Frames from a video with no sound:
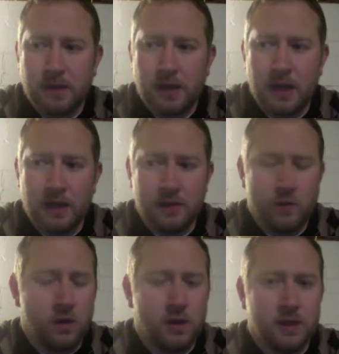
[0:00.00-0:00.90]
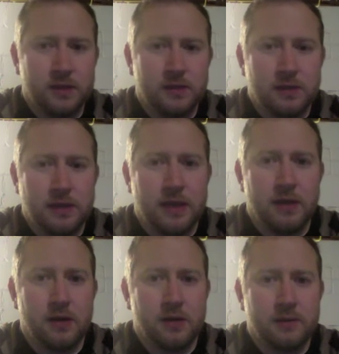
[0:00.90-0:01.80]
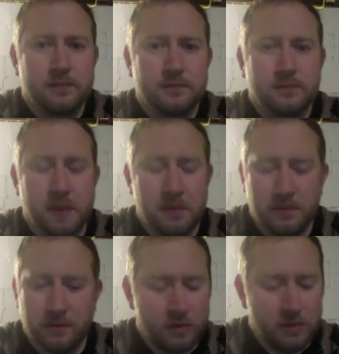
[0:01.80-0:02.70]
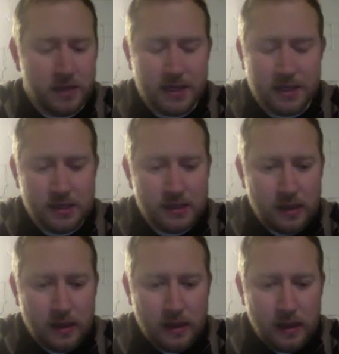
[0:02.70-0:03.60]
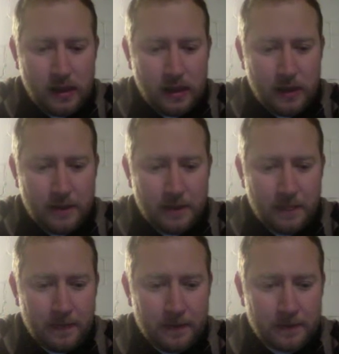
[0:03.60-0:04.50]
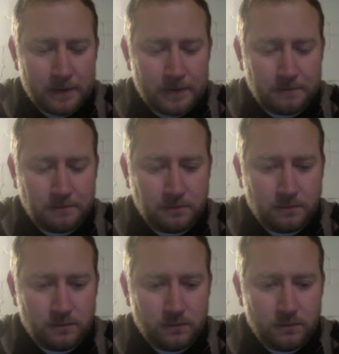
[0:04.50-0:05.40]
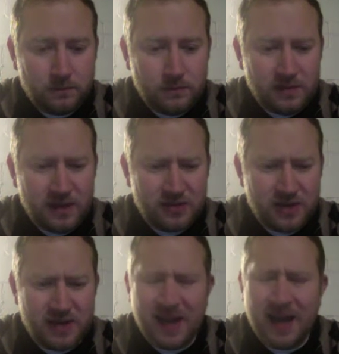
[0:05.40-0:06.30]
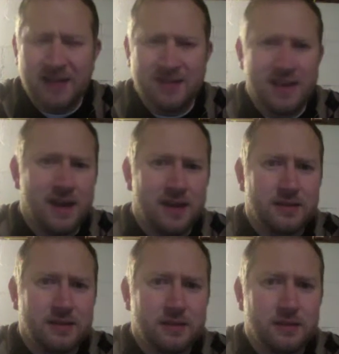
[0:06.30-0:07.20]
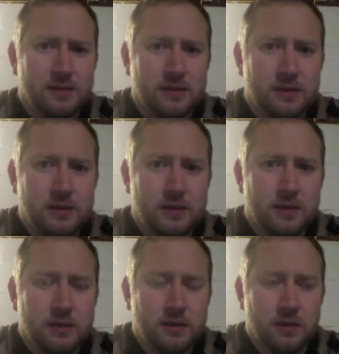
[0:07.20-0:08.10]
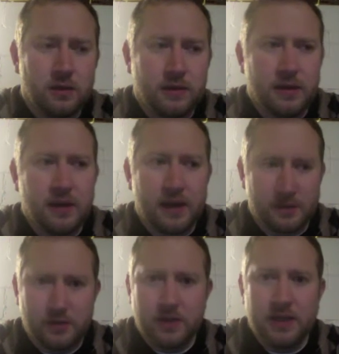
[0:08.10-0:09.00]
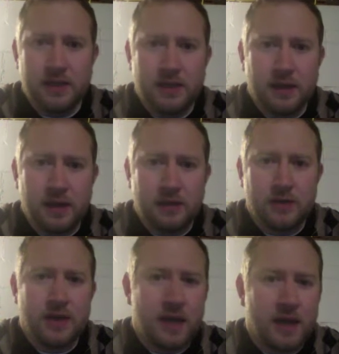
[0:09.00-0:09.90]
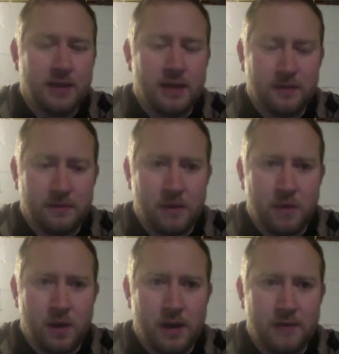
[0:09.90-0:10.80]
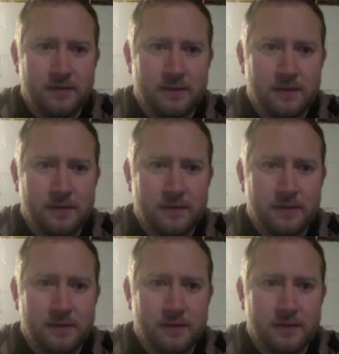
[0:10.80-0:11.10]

I'd eat one later, maybe before bed. I tried to hide that. The extra eating, I tried to hide that from my wife.